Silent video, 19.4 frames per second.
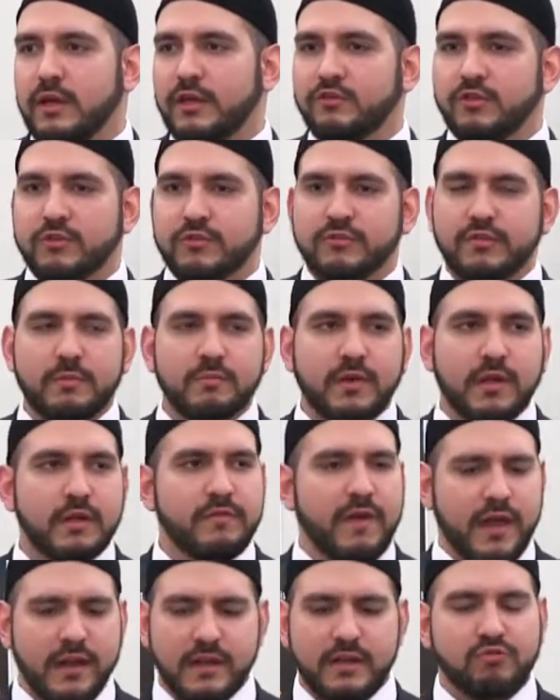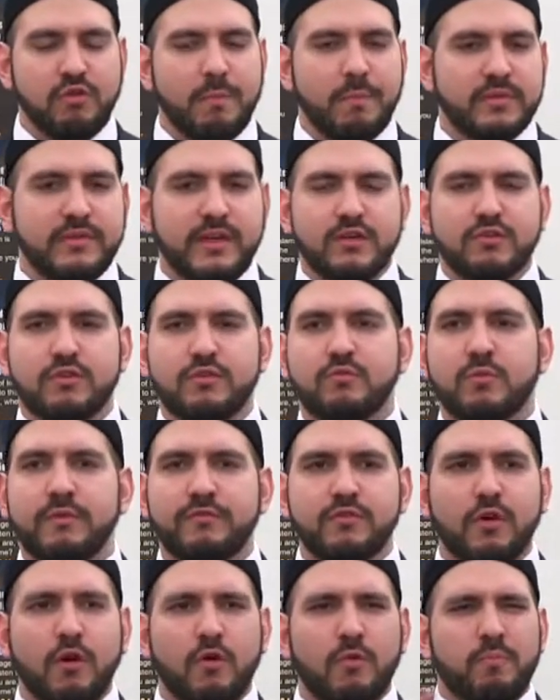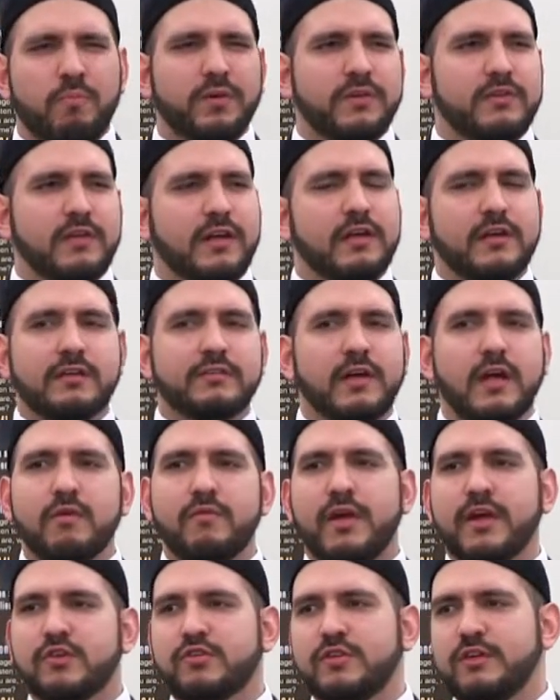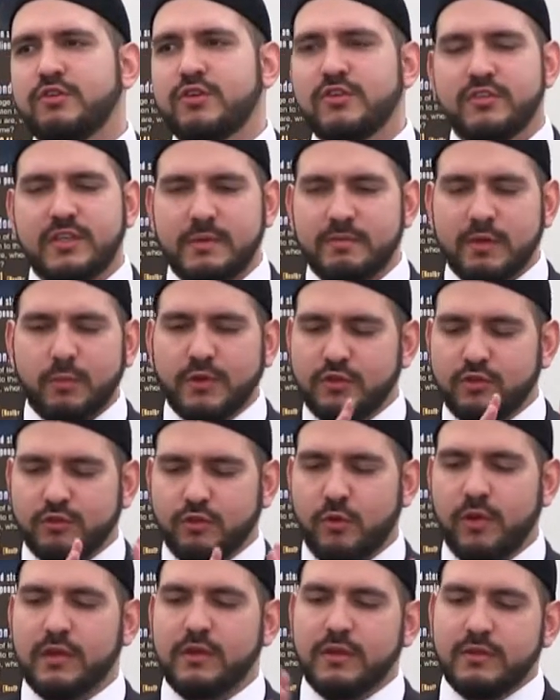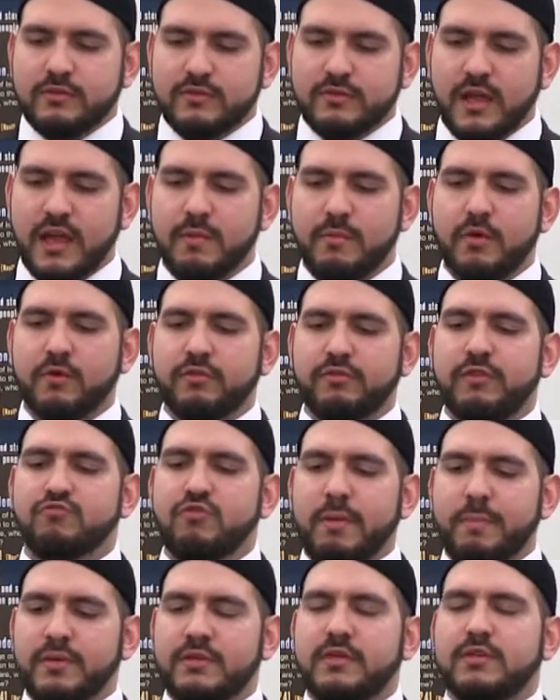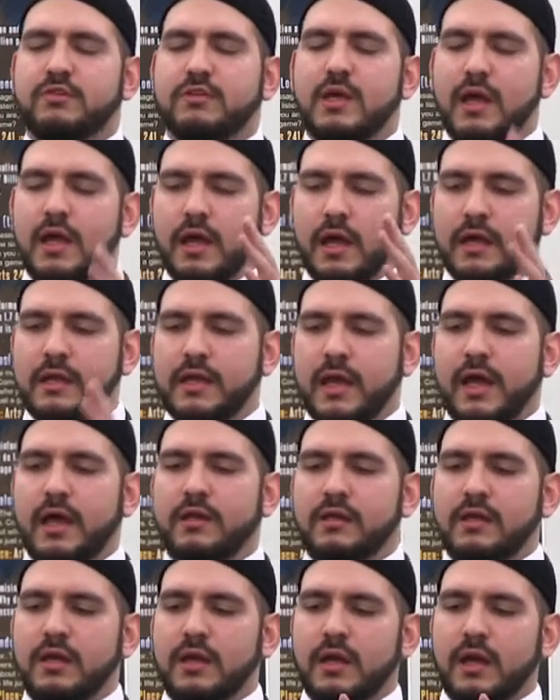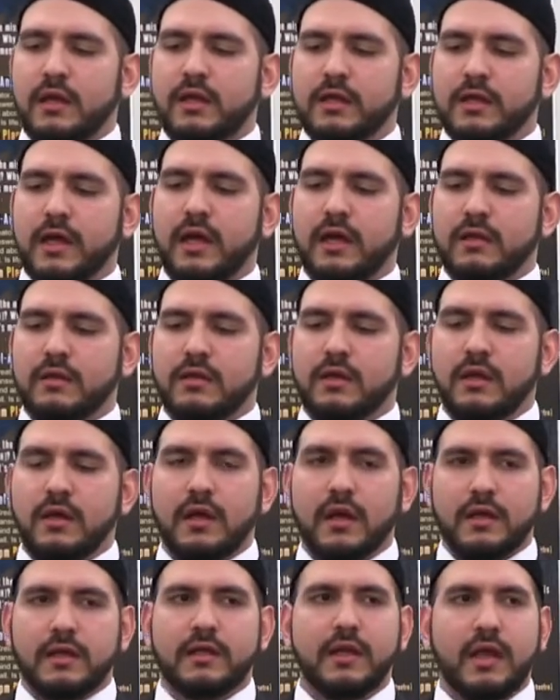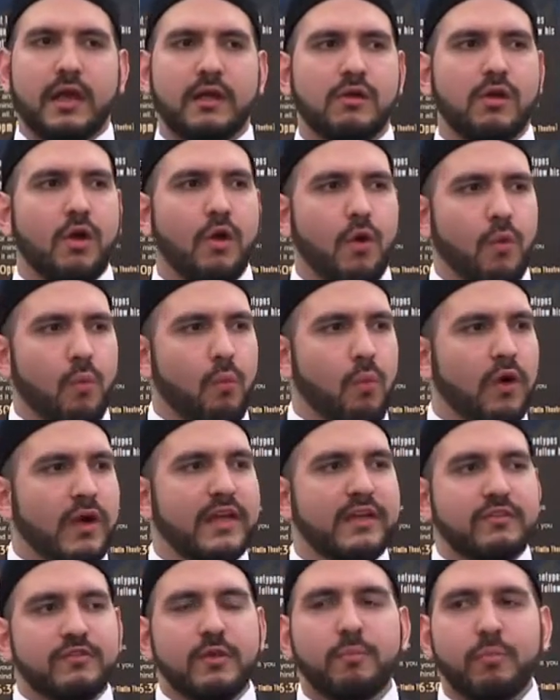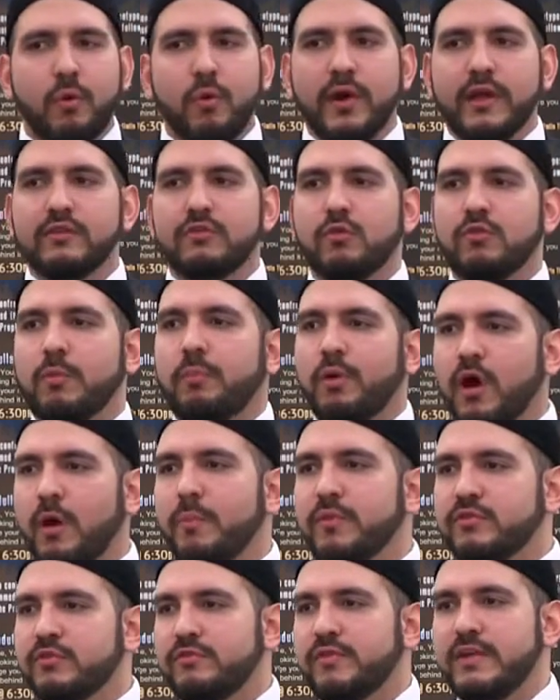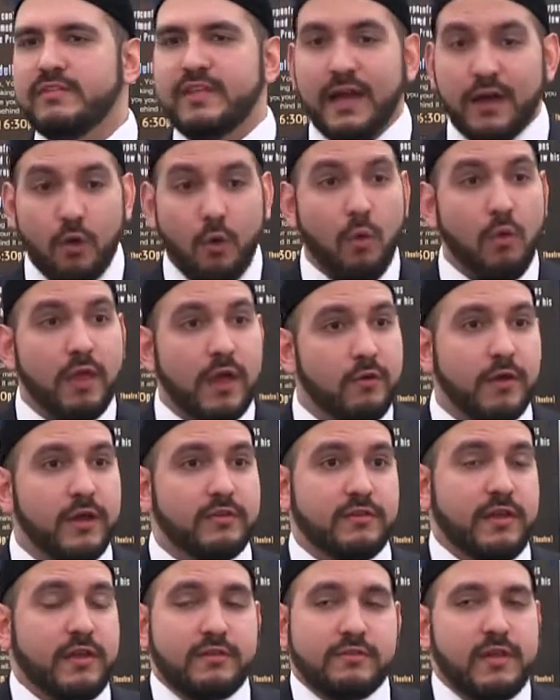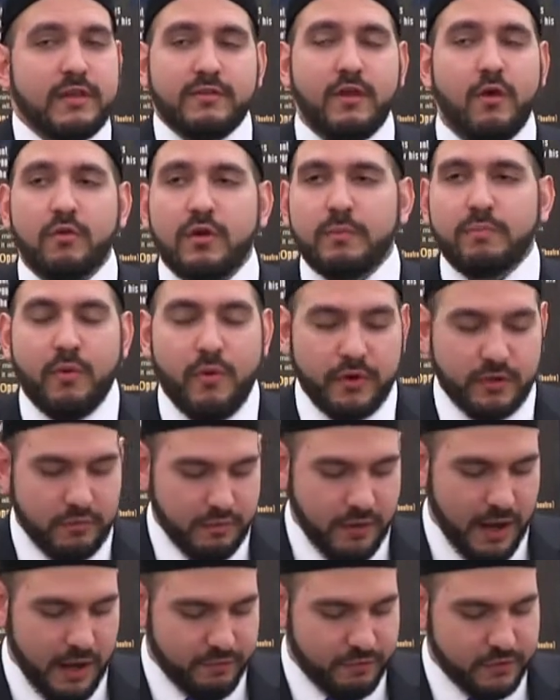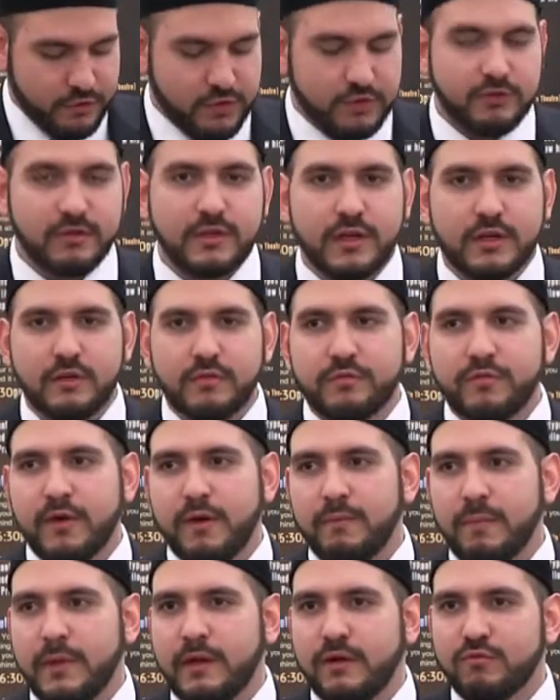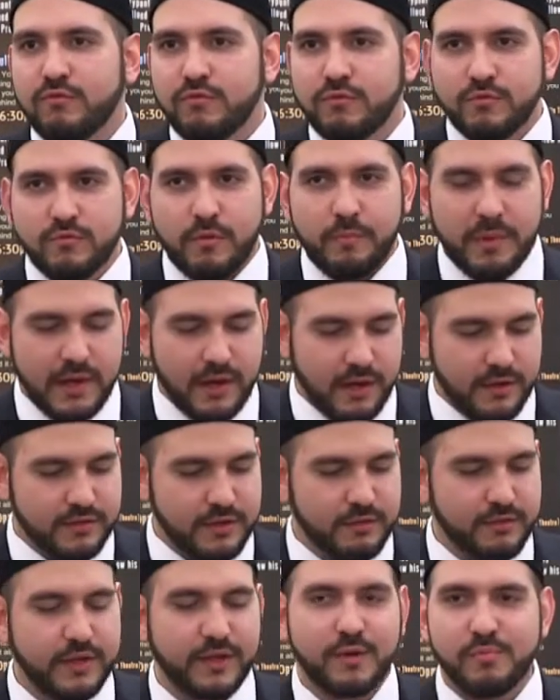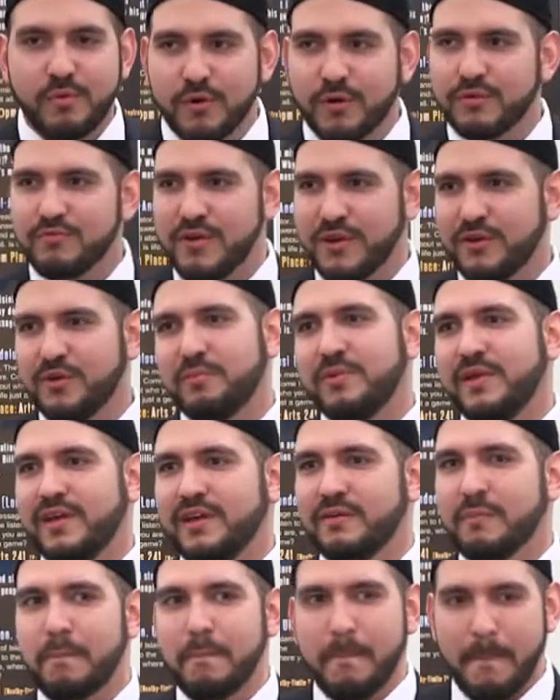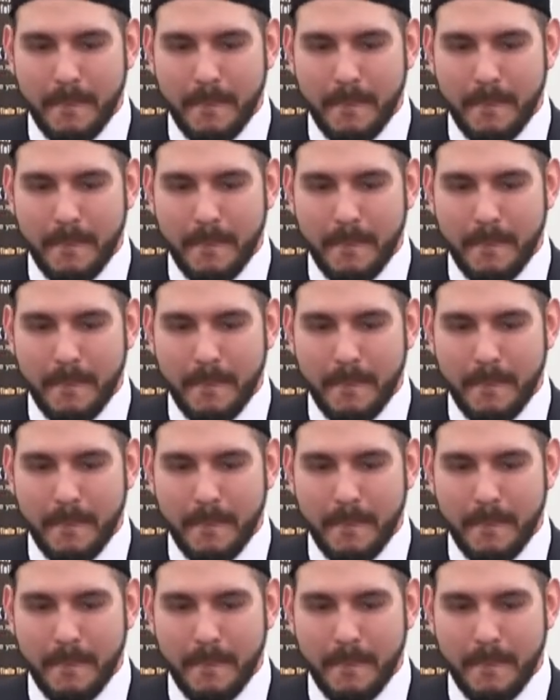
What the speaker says: It's just some kind of endless repetition with no particular direction. It just seems that we're just doing this same old repetition again and again and again. What is the point or the purpose of that? Is that all there is? Is that the only point of life? Is just to kind of repeat ourselves like a broken record player?